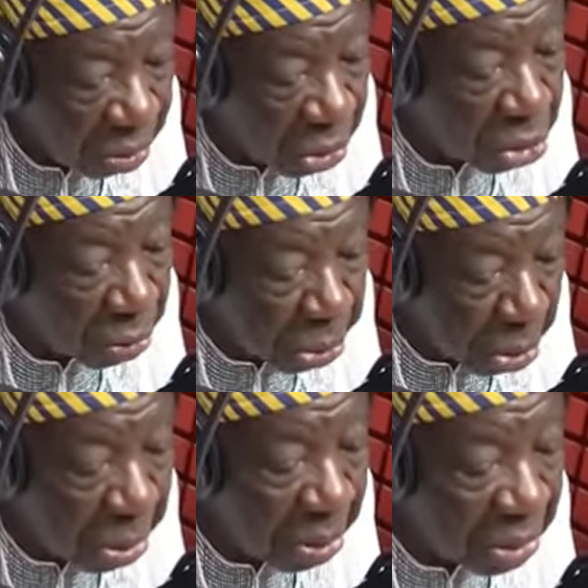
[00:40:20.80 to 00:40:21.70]
but the
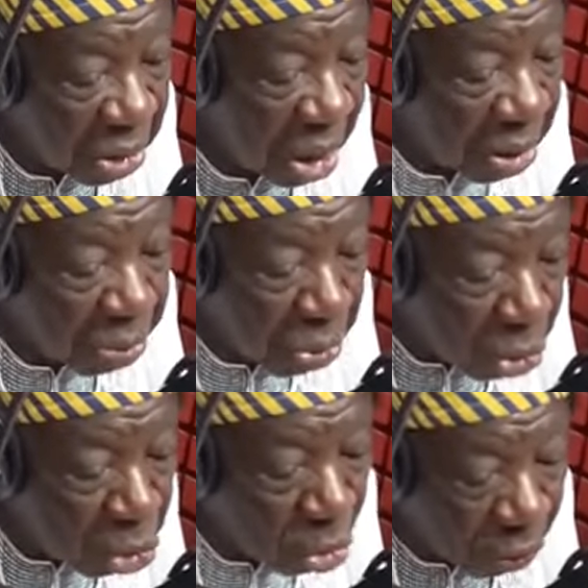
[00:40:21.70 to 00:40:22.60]
problem is that
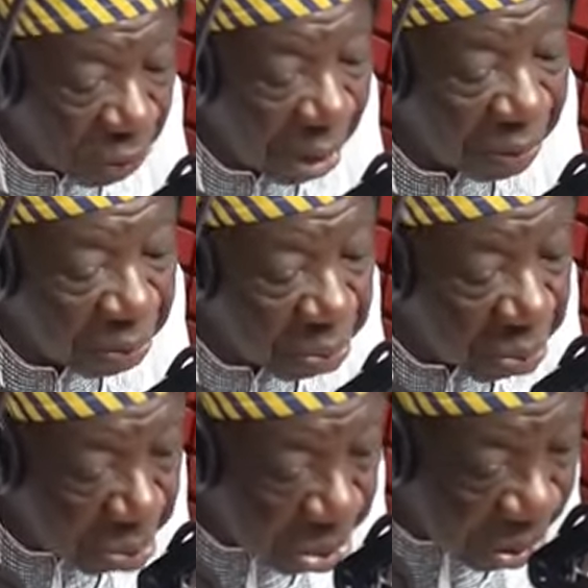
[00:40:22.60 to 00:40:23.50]
most of our
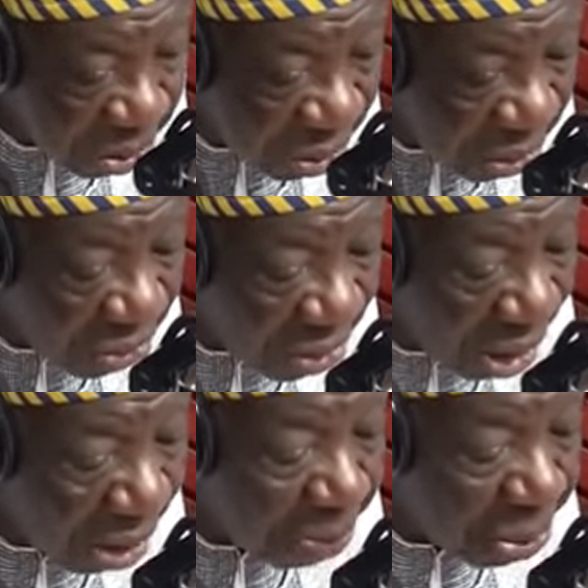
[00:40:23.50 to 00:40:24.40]
brothers,
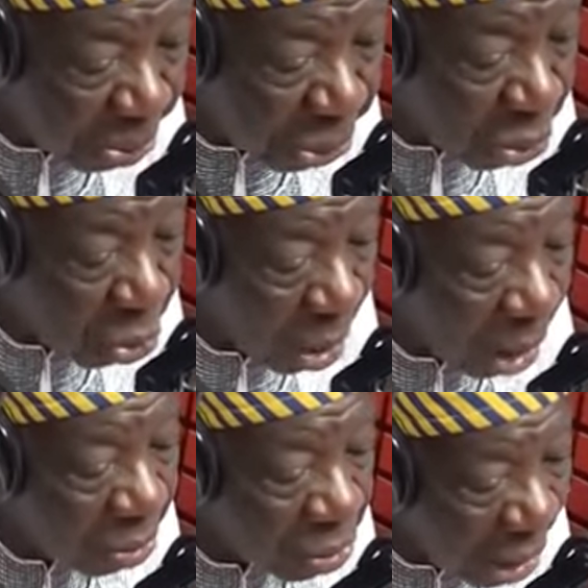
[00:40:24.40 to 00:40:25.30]
uh, people who
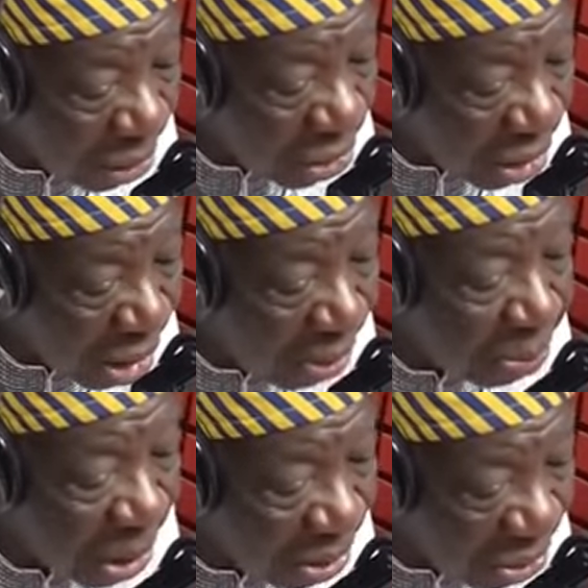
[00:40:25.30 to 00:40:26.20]
are traditional
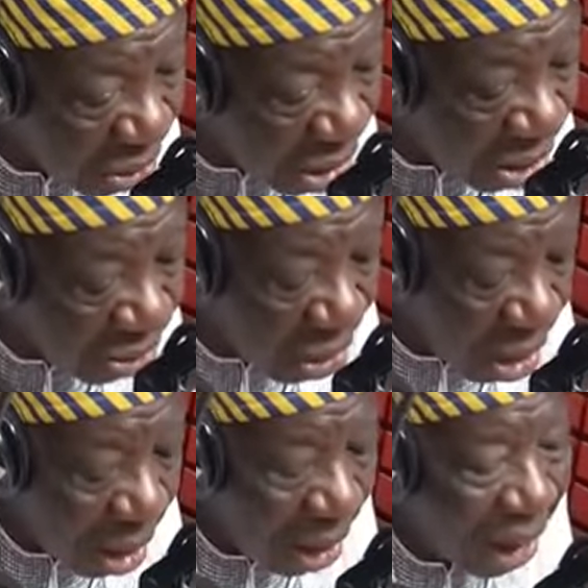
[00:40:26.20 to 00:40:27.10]
practitioners
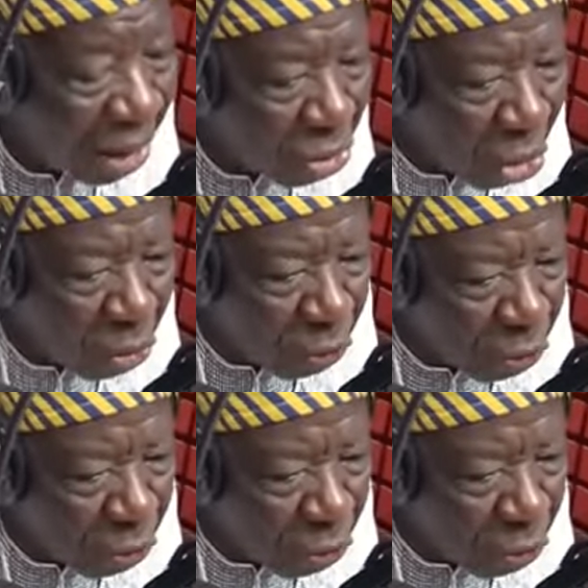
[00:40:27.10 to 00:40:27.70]
are not